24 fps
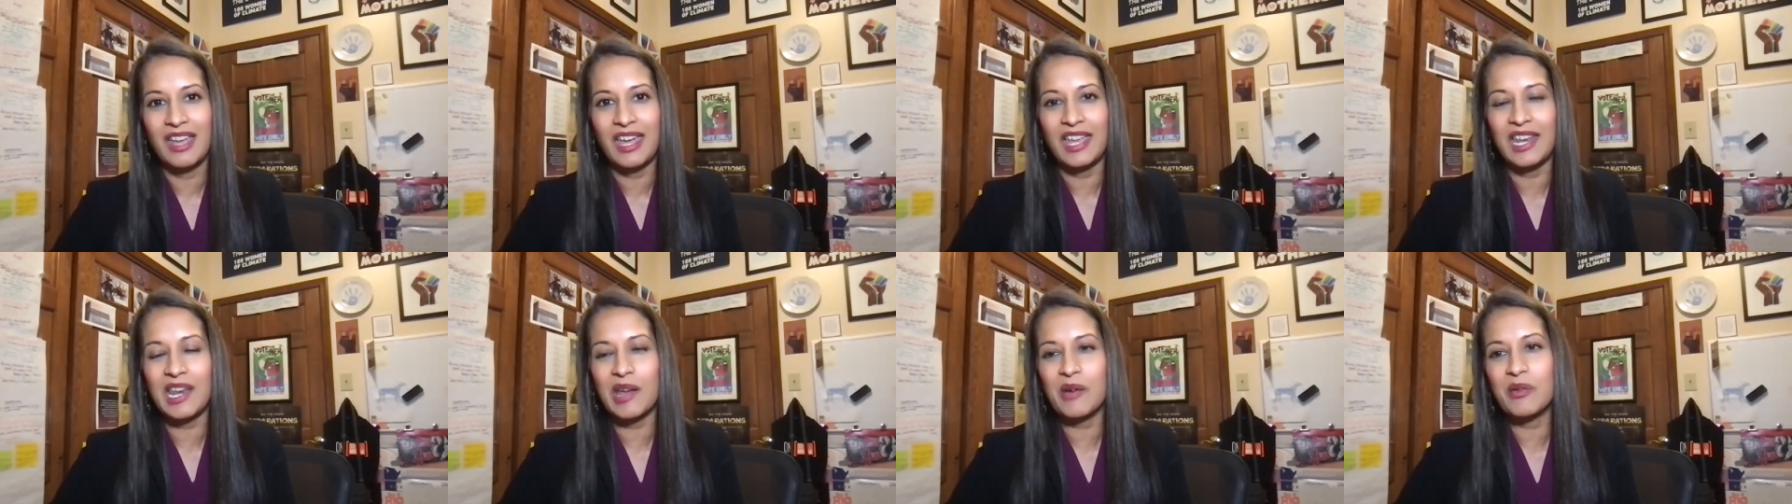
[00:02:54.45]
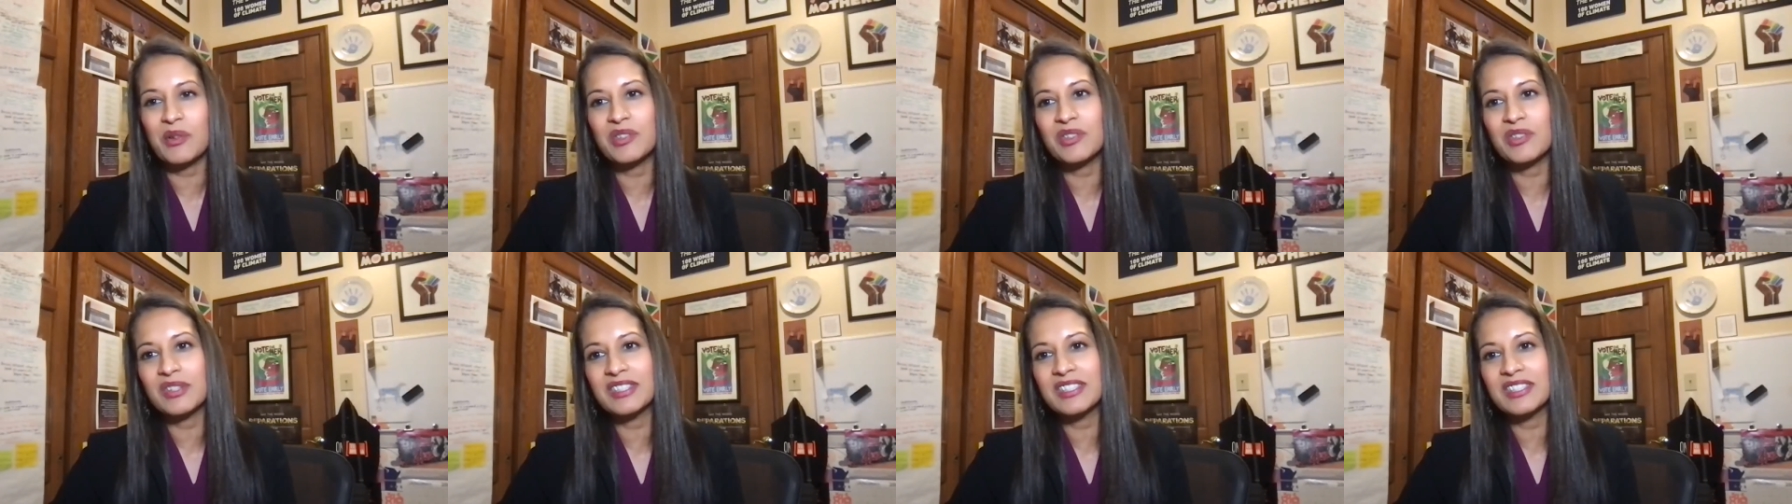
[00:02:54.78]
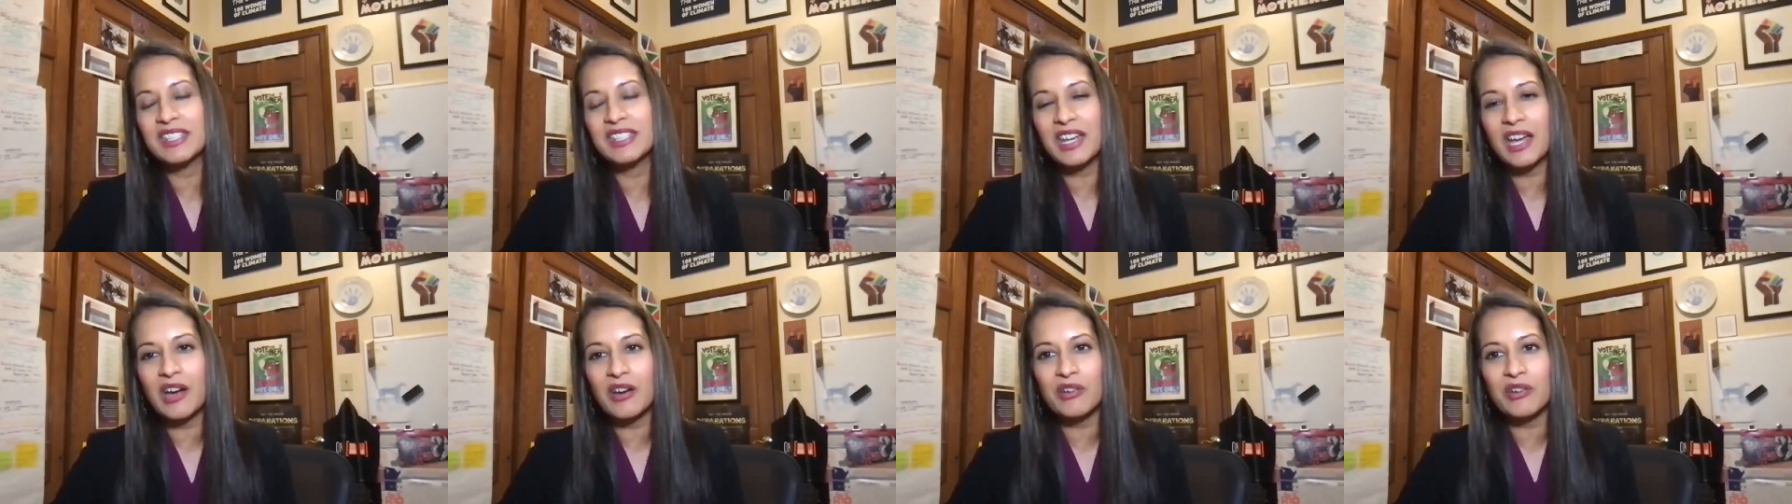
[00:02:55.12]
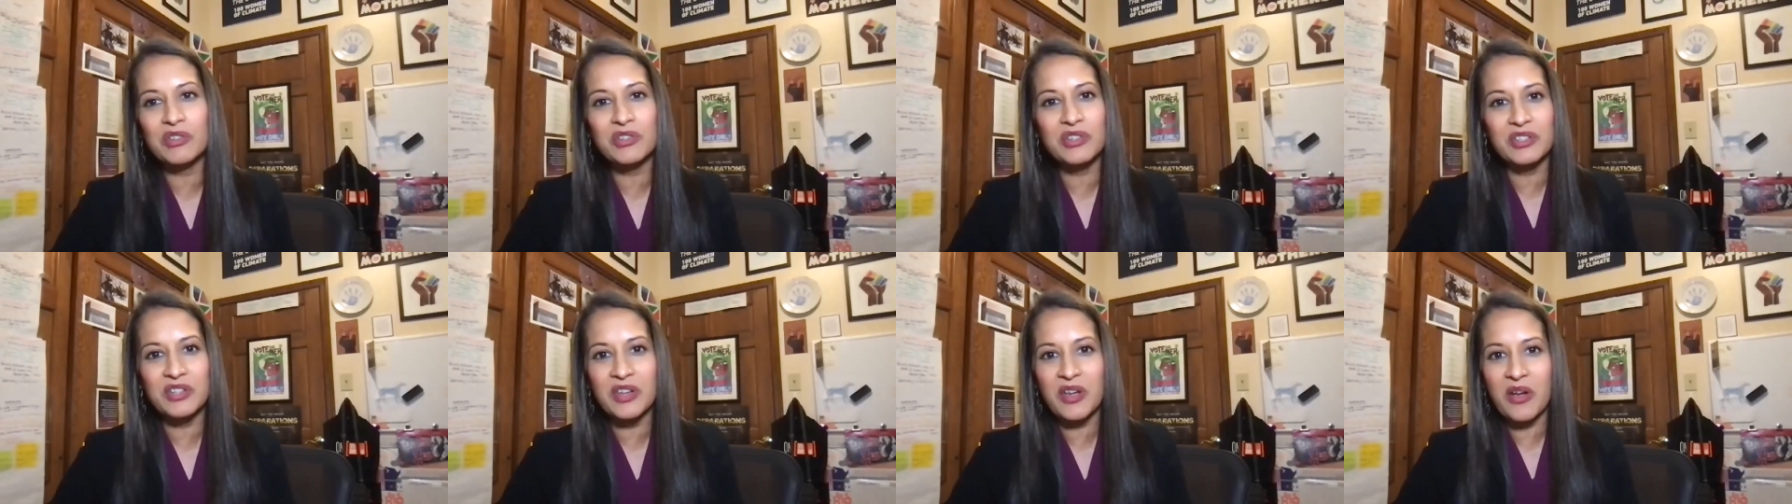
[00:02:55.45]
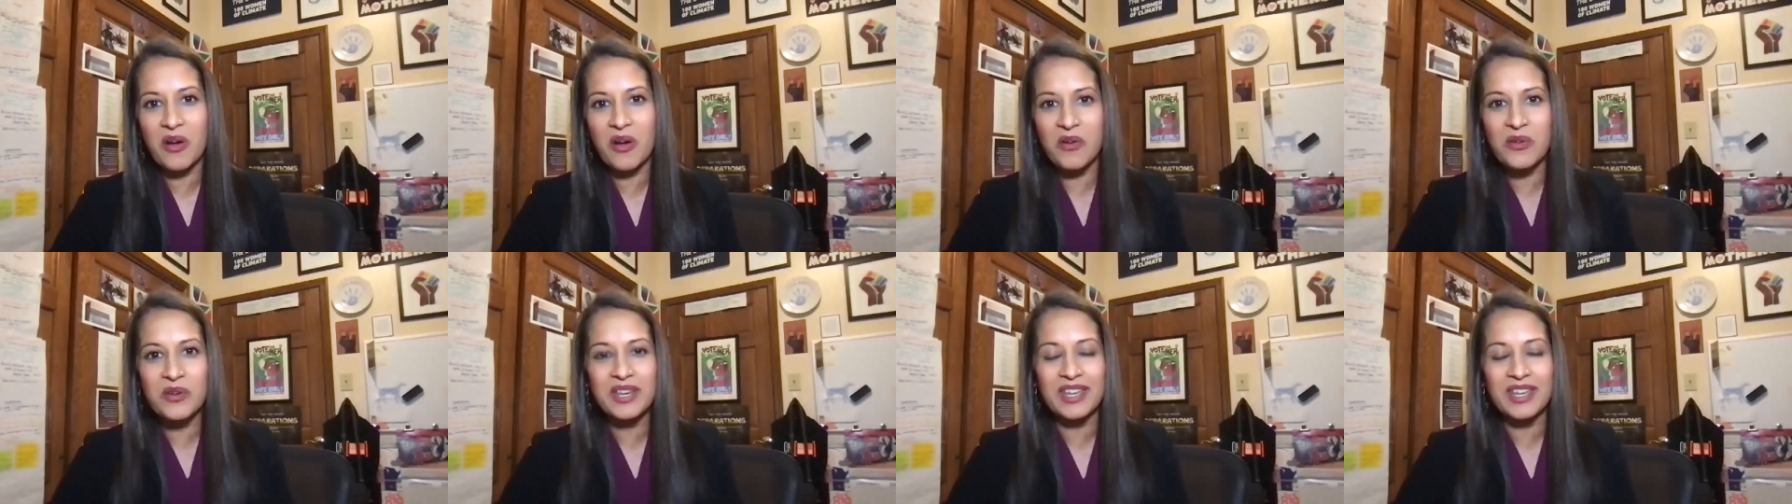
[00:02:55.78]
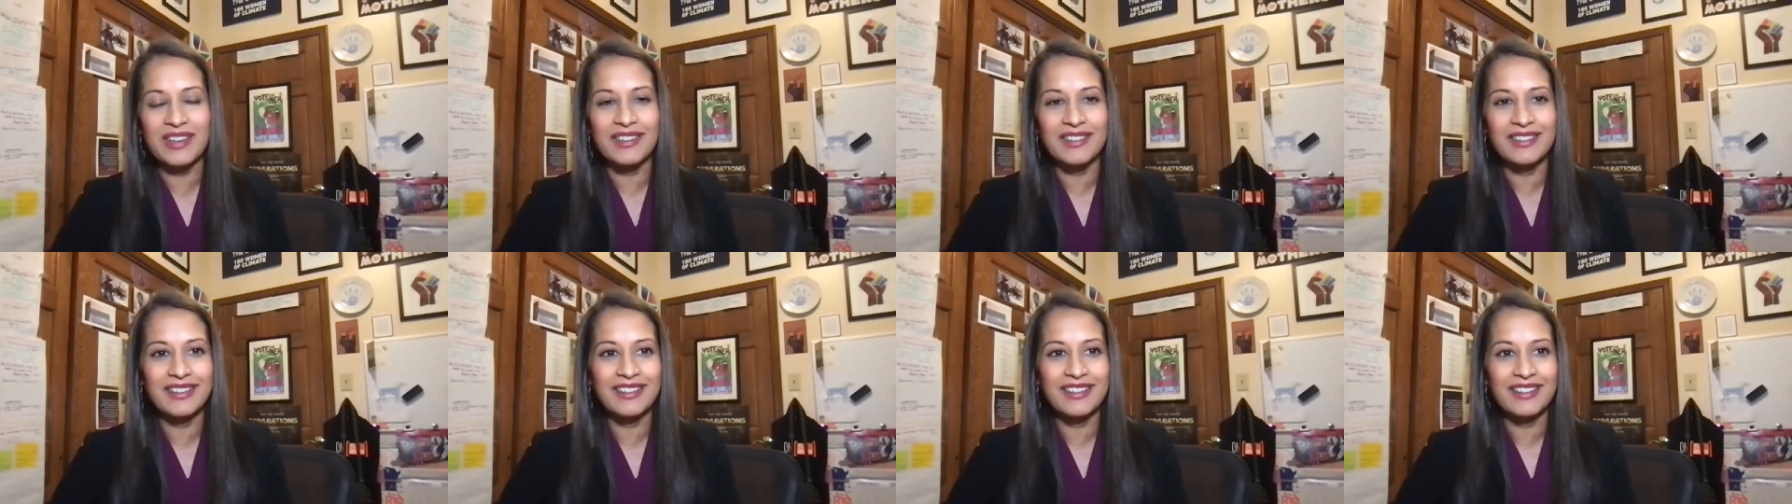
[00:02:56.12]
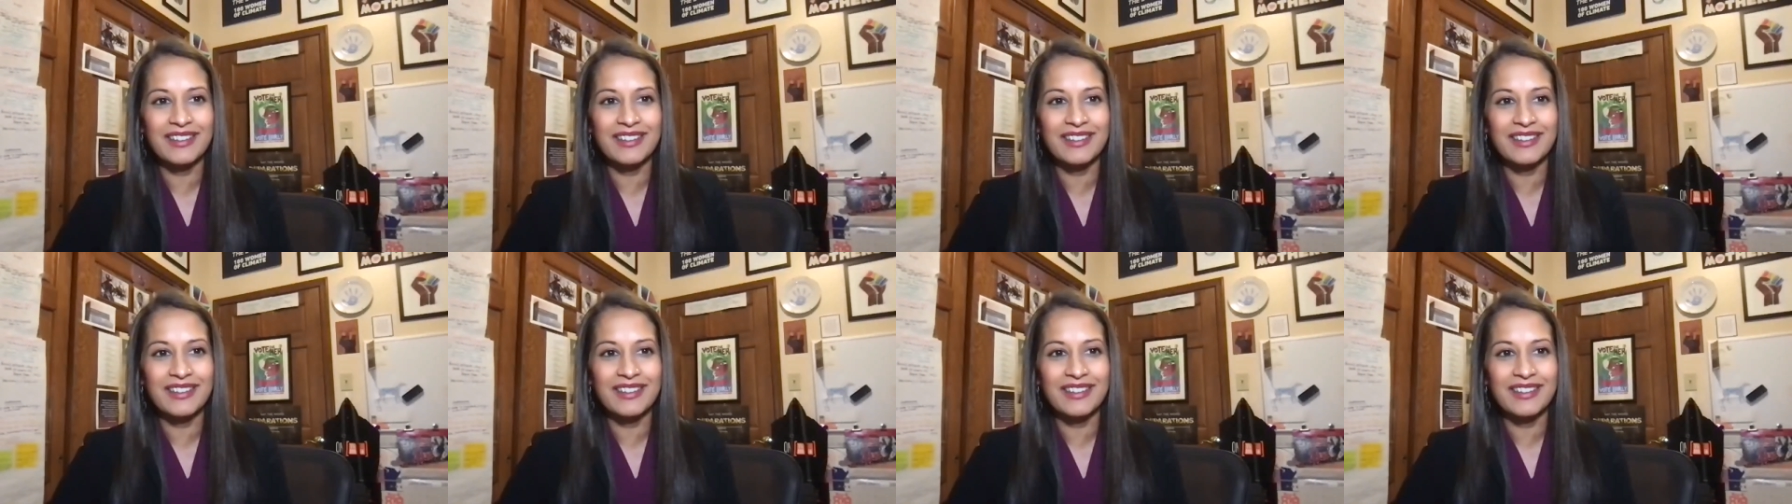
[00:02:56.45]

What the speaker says: And I would just encourage you to own it.